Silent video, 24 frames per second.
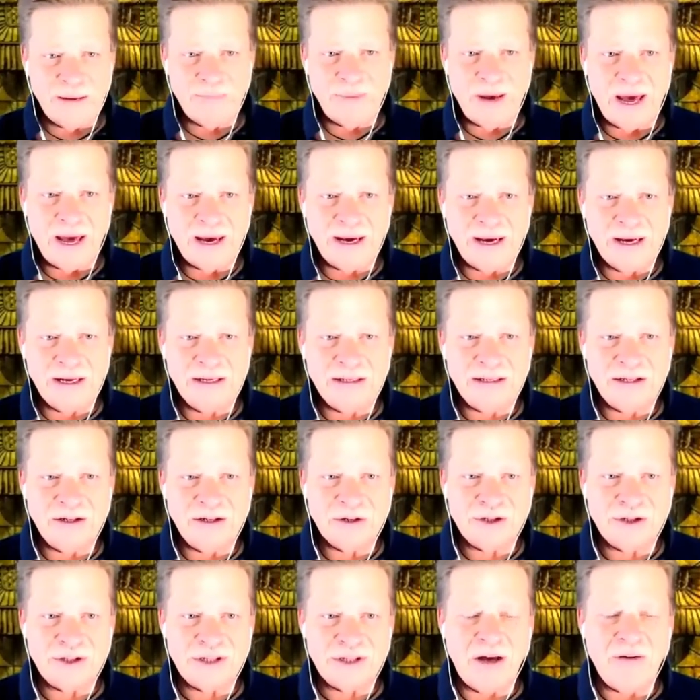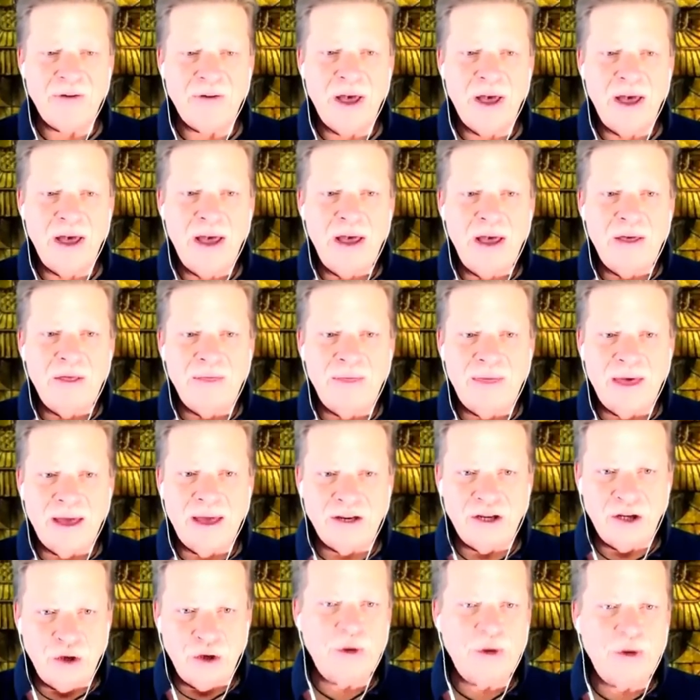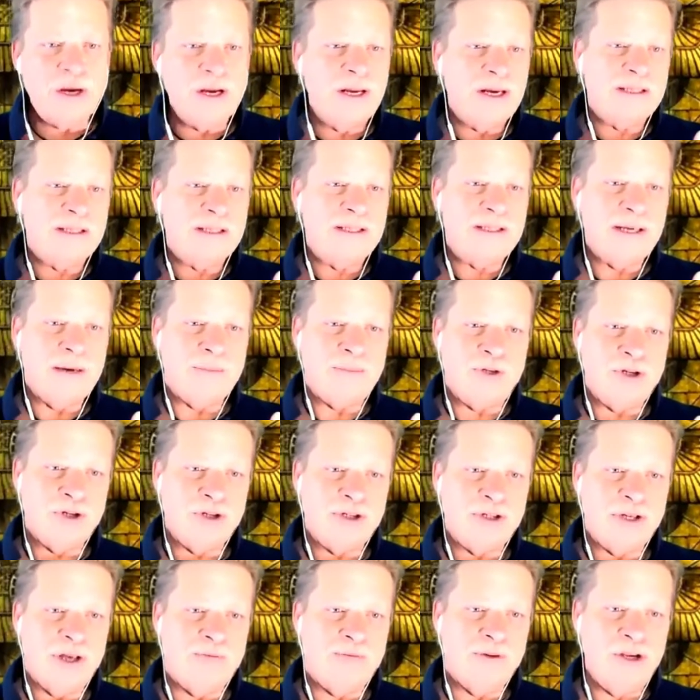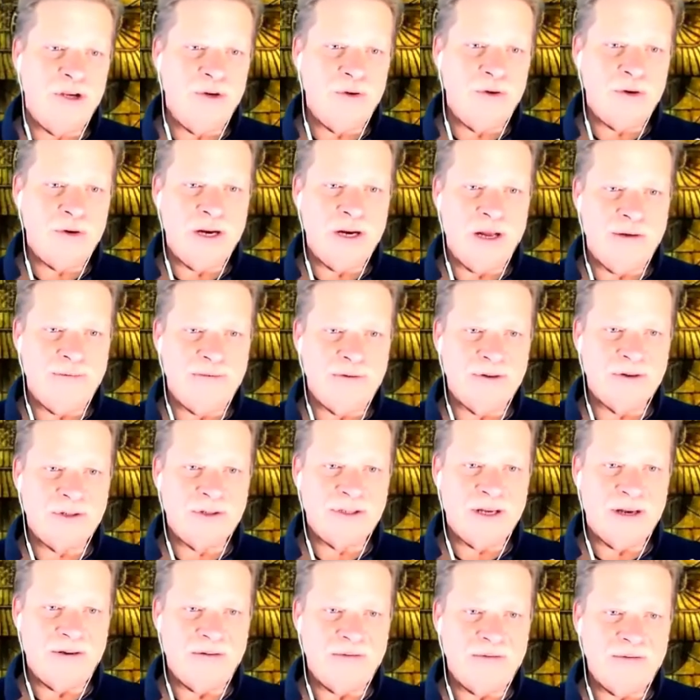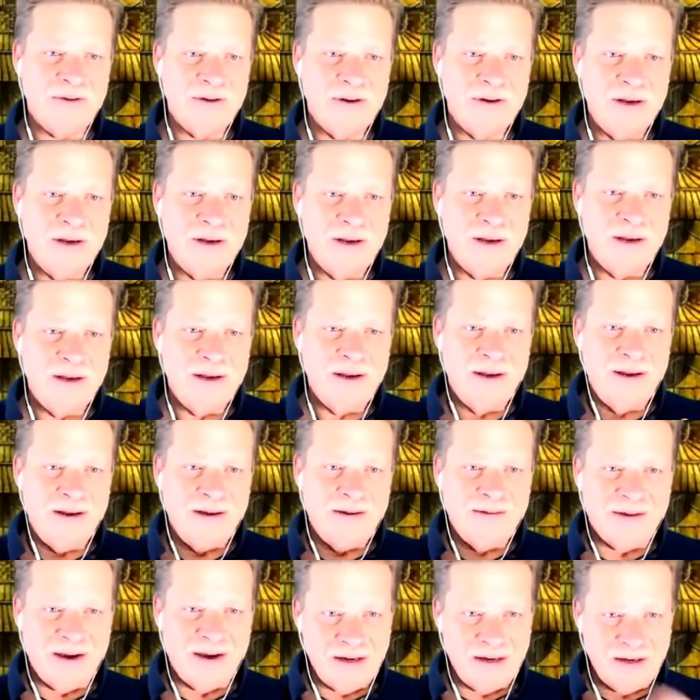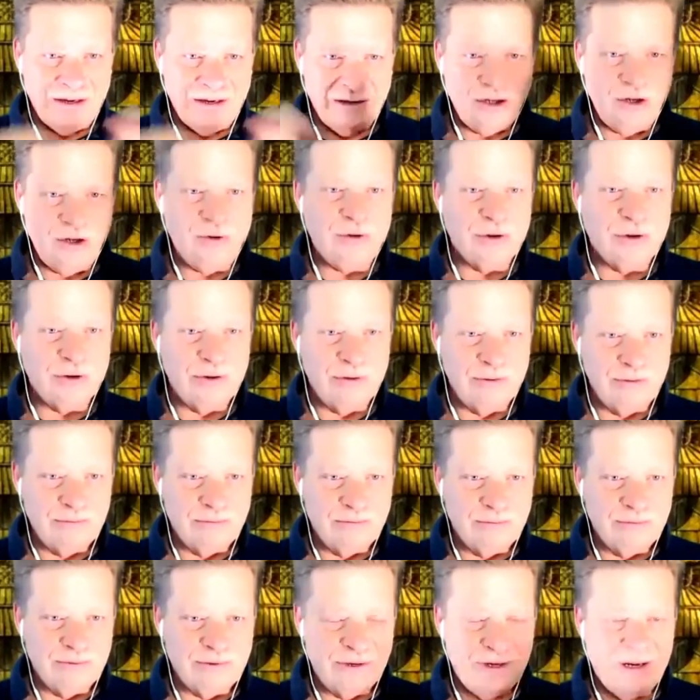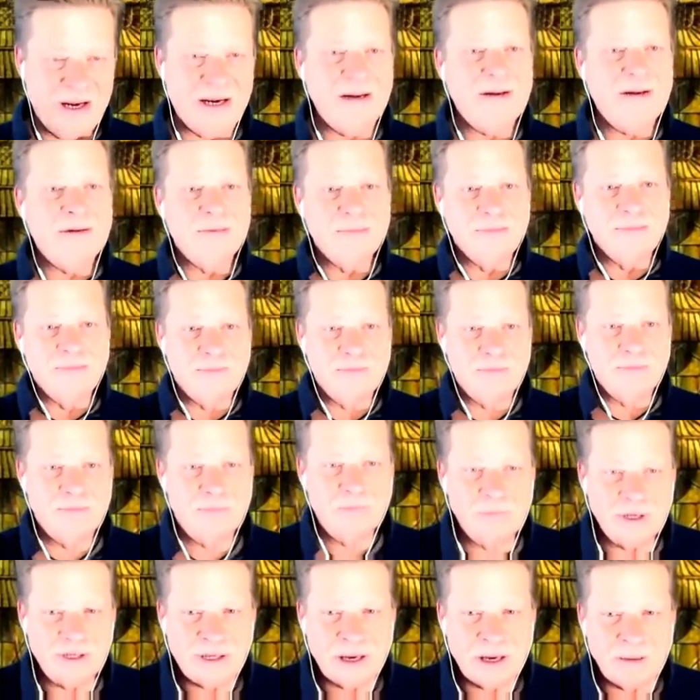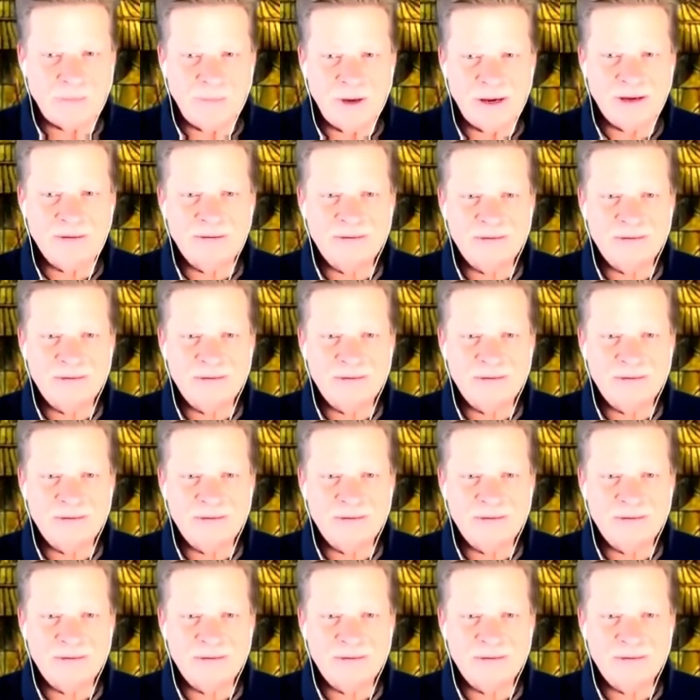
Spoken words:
back into yourself, that you can accept yourself and you can love yourself, right? You can, yeah. Does that make?